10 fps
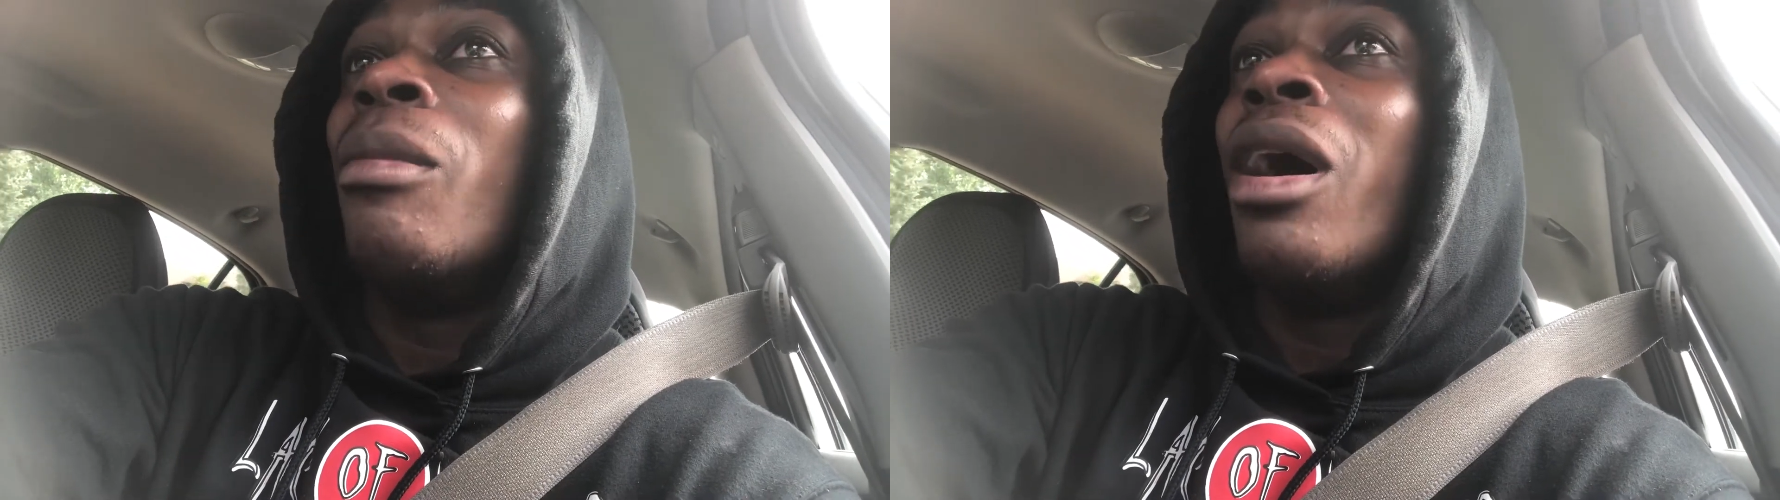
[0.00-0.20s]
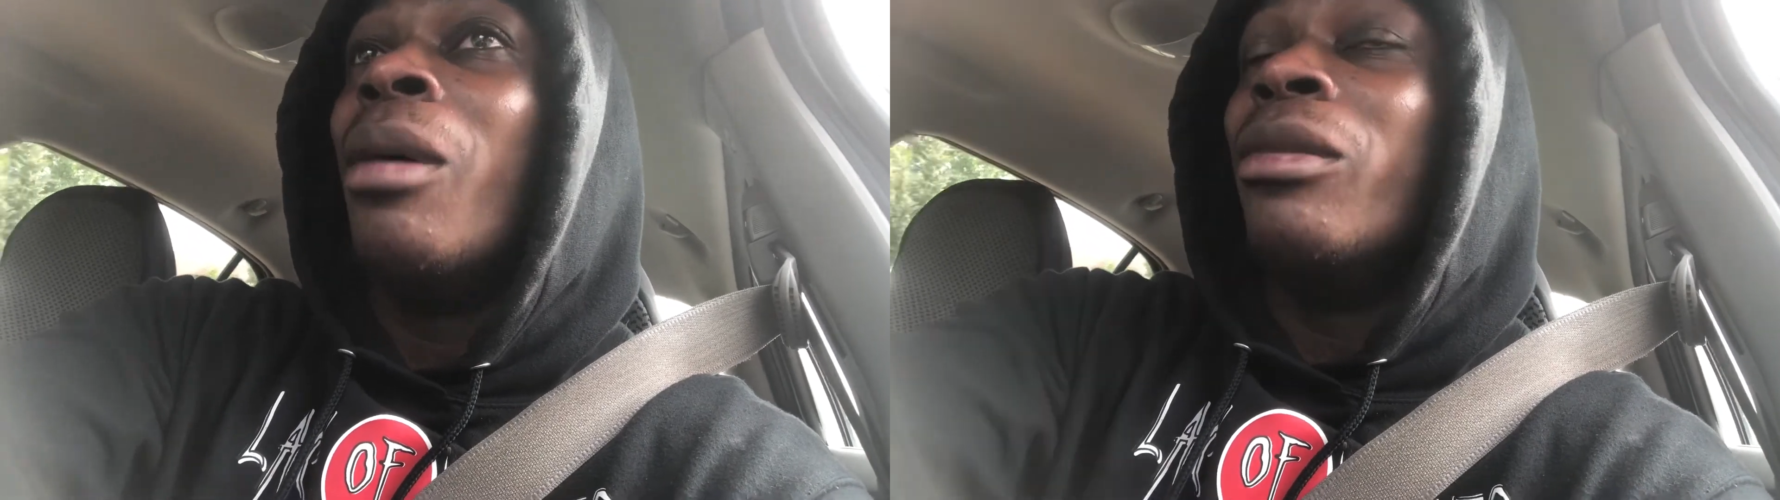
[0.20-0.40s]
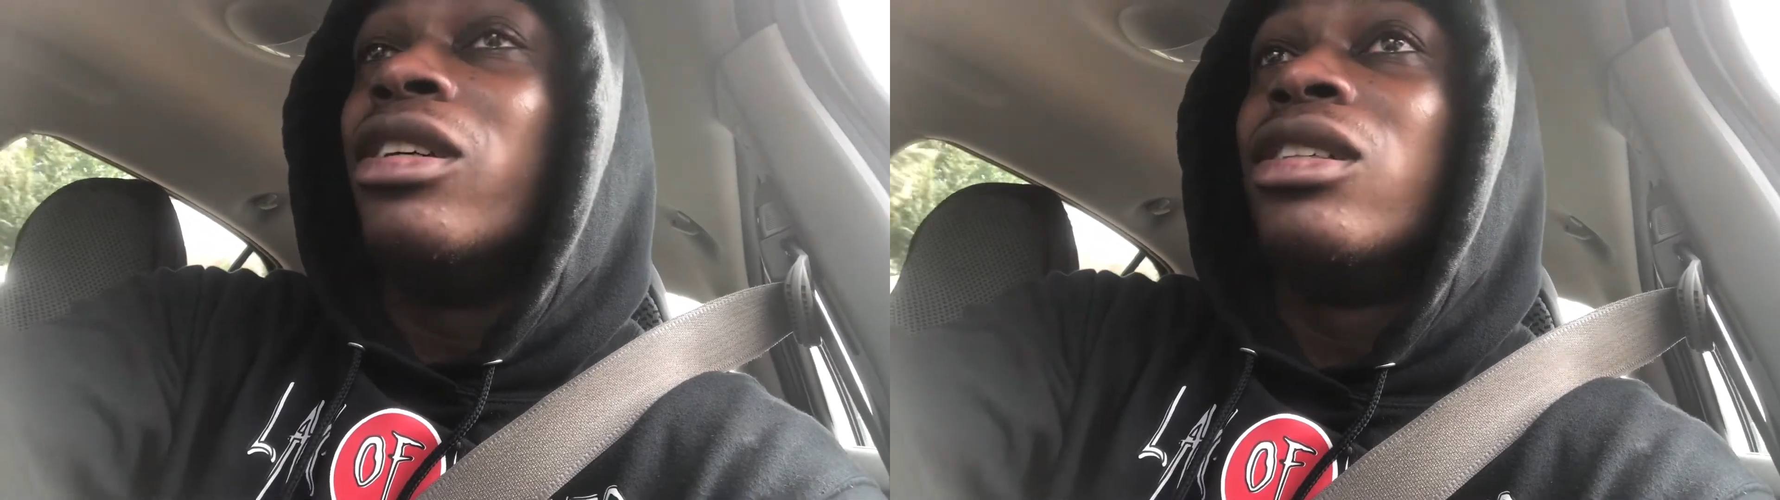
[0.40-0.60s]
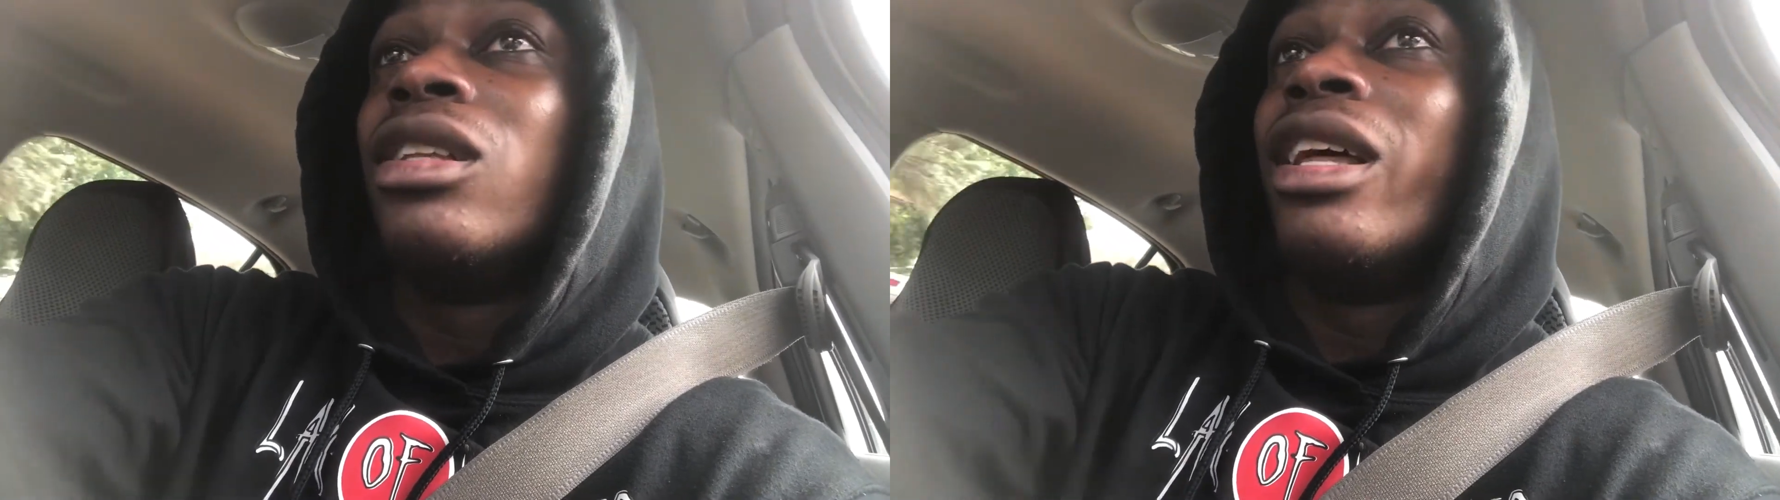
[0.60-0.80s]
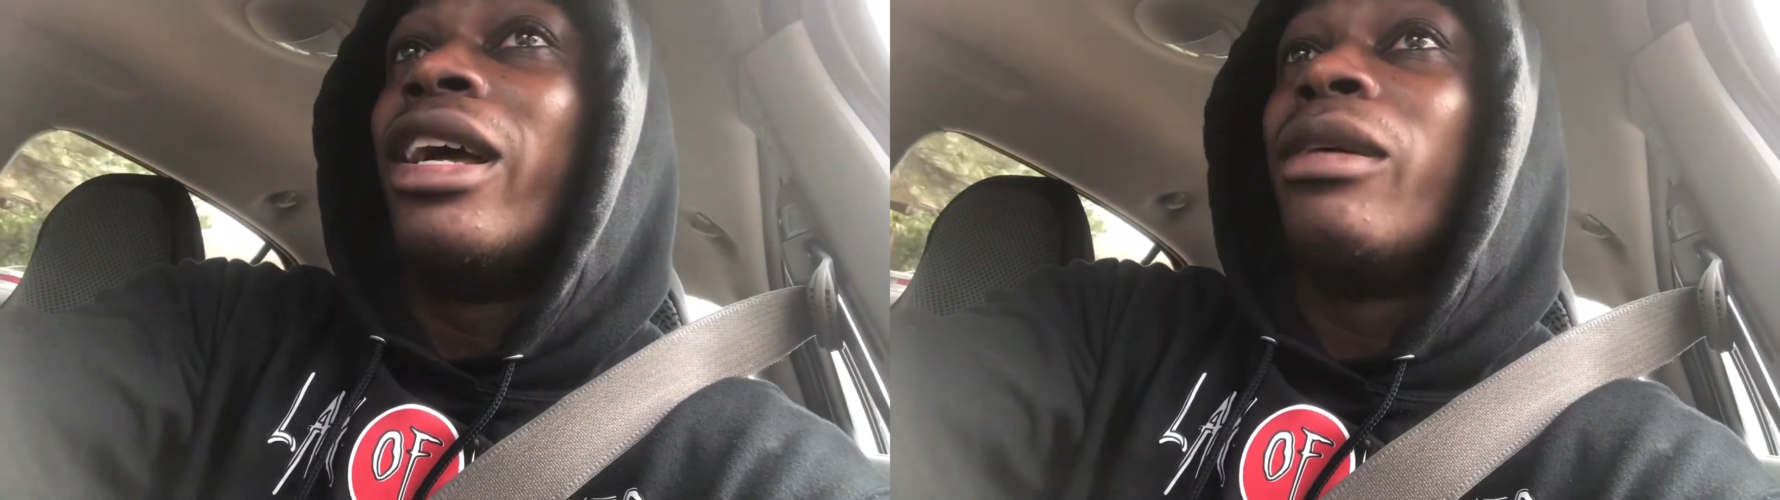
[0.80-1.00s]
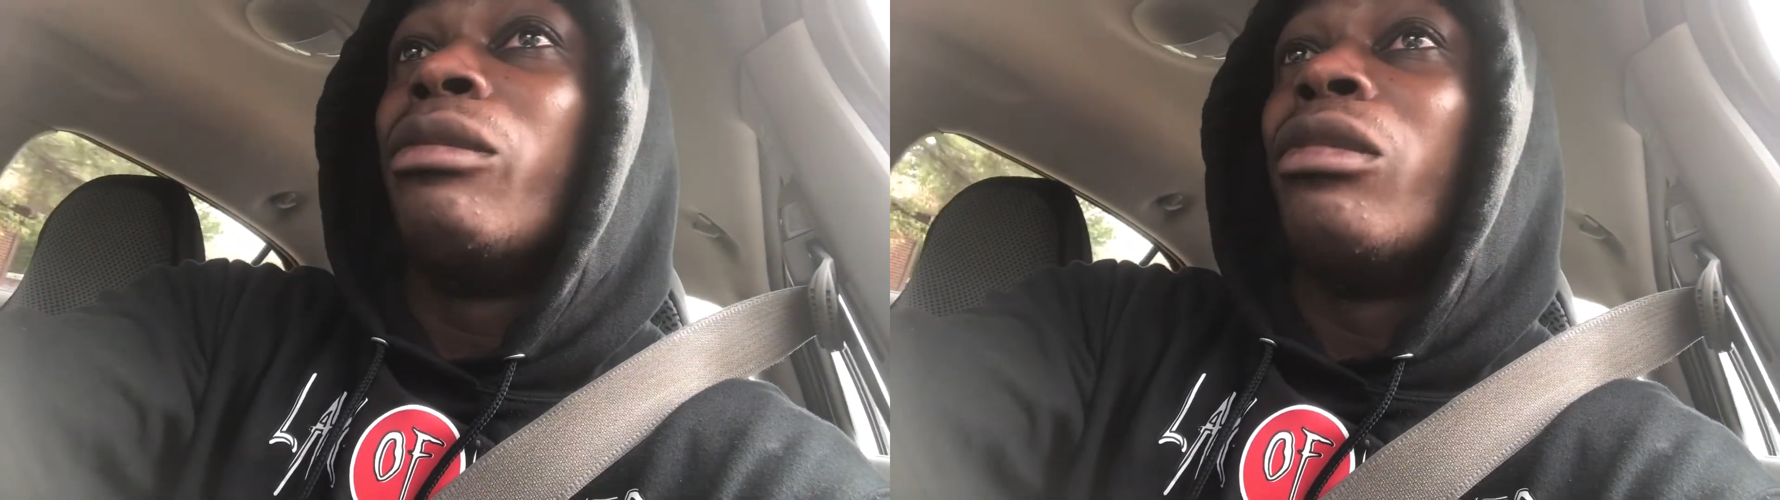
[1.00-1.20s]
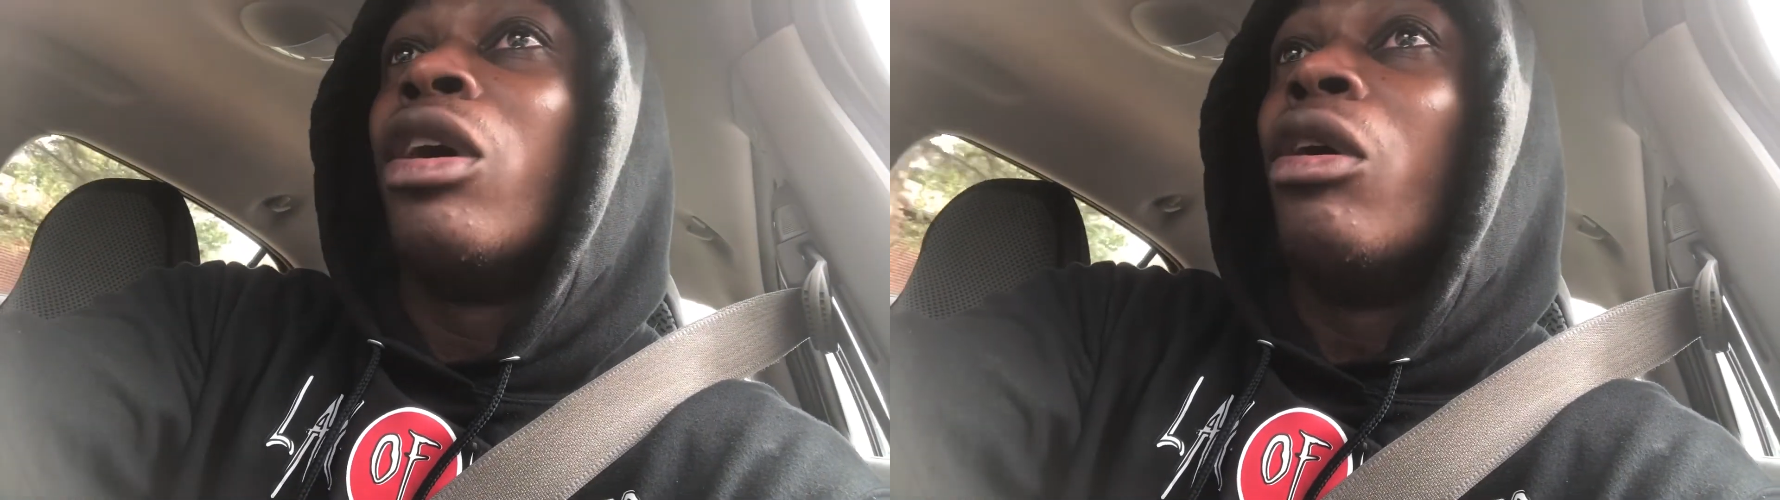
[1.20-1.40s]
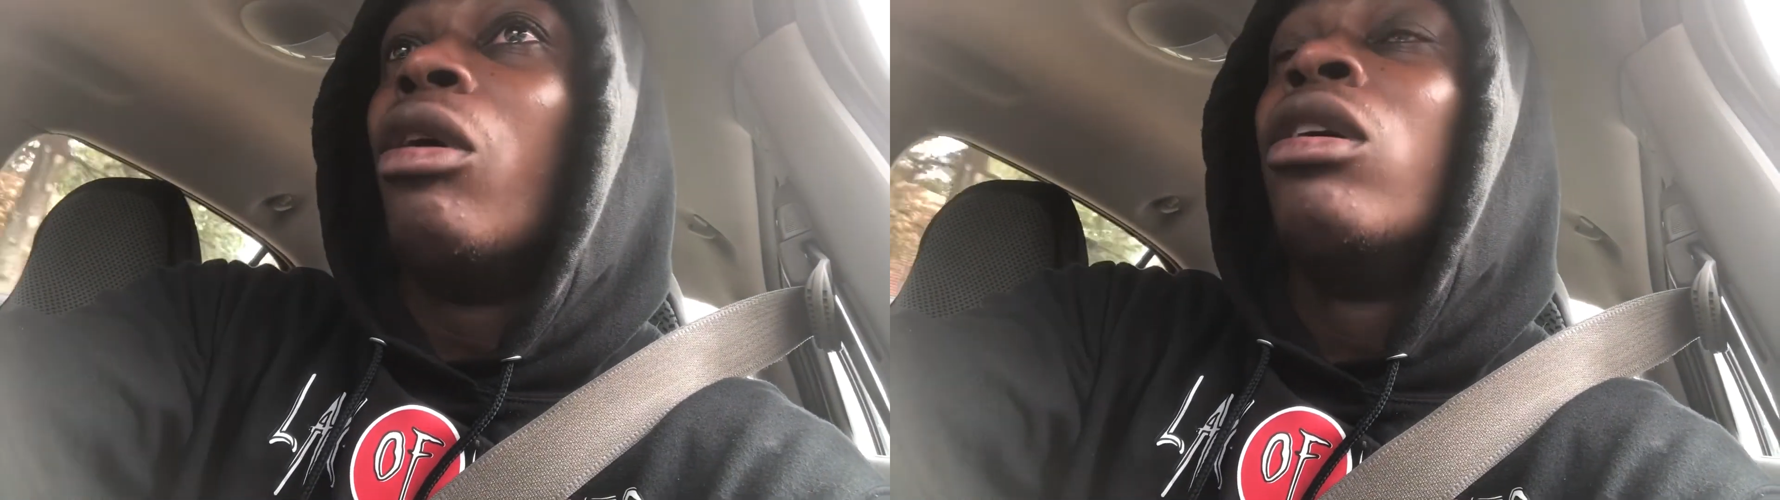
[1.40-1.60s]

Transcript: mama. Like, bro.